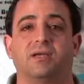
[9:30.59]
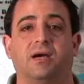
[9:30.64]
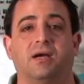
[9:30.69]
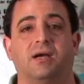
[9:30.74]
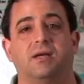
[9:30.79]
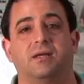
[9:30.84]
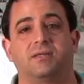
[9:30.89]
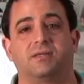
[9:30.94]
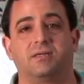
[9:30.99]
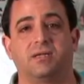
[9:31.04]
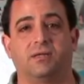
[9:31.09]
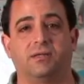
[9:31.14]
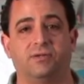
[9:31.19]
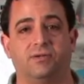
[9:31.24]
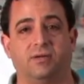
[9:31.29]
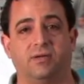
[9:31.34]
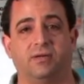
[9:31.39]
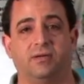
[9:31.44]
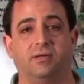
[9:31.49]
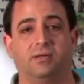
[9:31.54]
Ion Cell
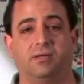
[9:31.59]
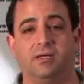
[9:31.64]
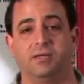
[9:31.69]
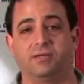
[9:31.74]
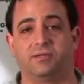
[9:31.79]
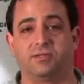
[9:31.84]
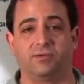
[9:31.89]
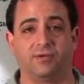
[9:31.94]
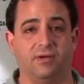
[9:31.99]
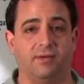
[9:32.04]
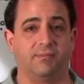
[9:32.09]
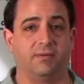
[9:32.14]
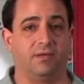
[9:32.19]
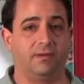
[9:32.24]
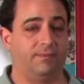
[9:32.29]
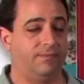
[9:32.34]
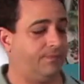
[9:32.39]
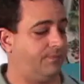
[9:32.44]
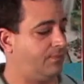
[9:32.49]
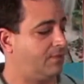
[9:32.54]
Cleanse treatment
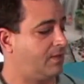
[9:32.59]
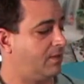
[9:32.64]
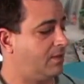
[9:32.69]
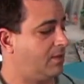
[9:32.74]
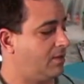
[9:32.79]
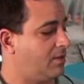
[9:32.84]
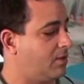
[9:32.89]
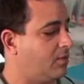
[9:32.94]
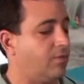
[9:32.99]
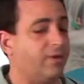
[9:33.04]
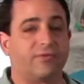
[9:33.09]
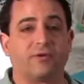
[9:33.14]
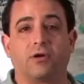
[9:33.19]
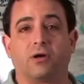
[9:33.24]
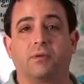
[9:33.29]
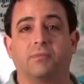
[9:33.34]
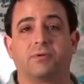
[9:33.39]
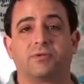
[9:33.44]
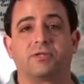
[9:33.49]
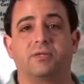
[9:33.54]
with
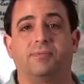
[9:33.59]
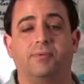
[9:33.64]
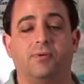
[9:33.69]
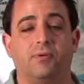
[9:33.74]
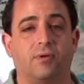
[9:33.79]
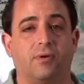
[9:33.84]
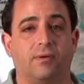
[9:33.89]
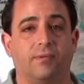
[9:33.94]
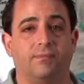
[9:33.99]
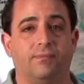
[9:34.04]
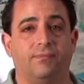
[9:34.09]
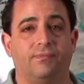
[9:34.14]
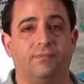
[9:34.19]
herbal support.